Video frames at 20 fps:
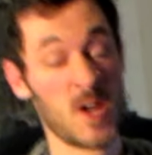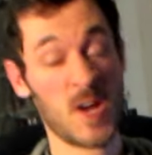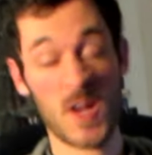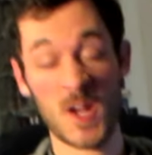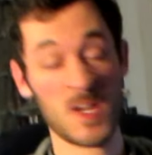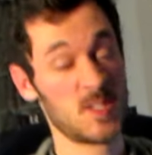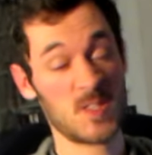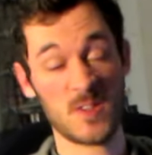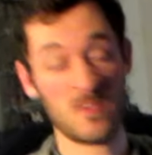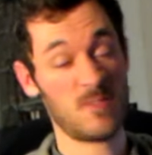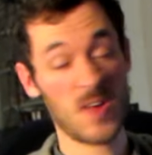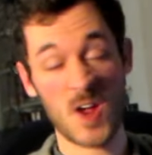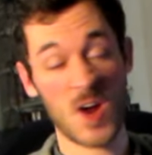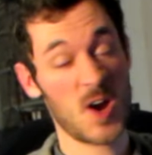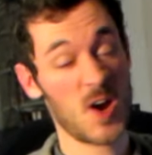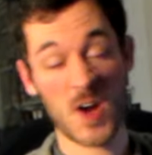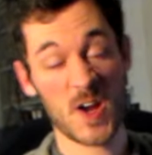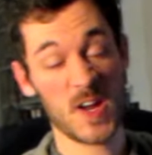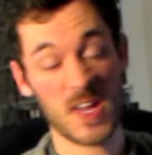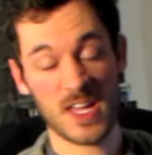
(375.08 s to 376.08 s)
It's
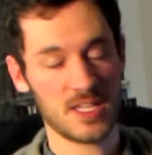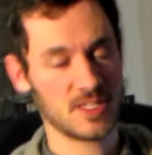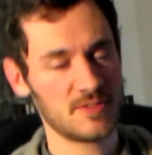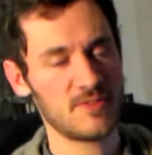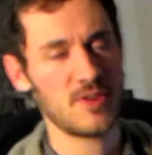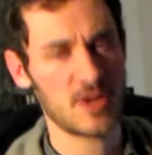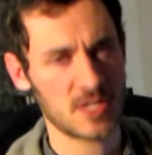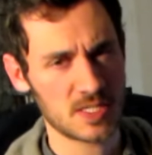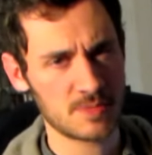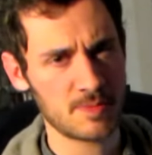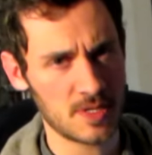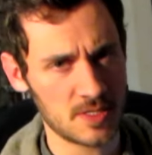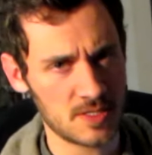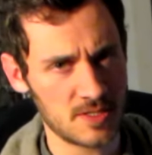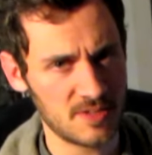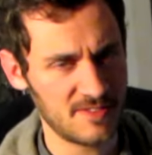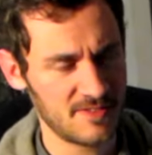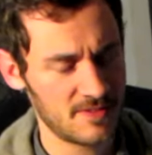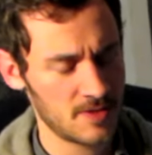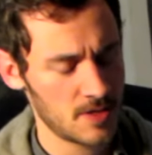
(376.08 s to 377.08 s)
very
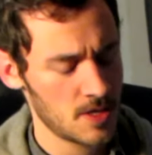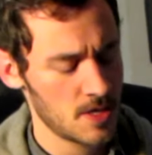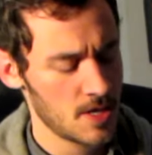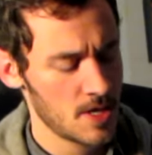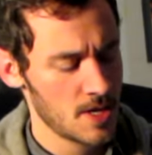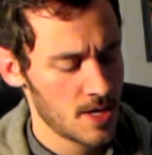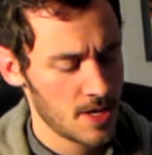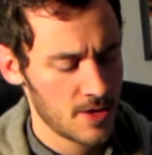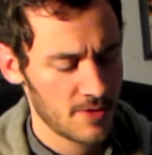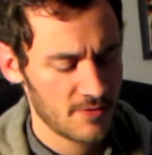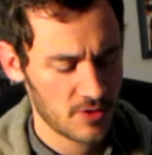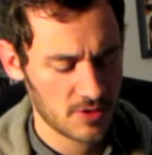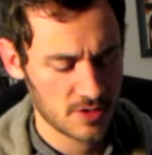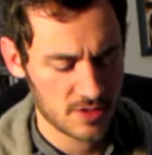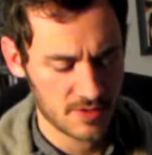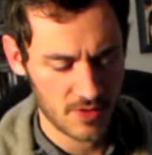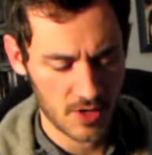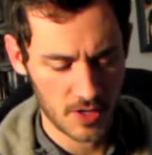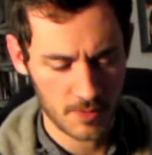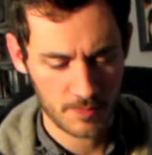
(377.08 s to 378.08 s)
expensive. First
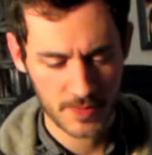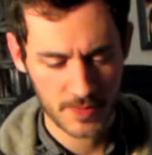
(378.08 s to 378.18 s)
of all,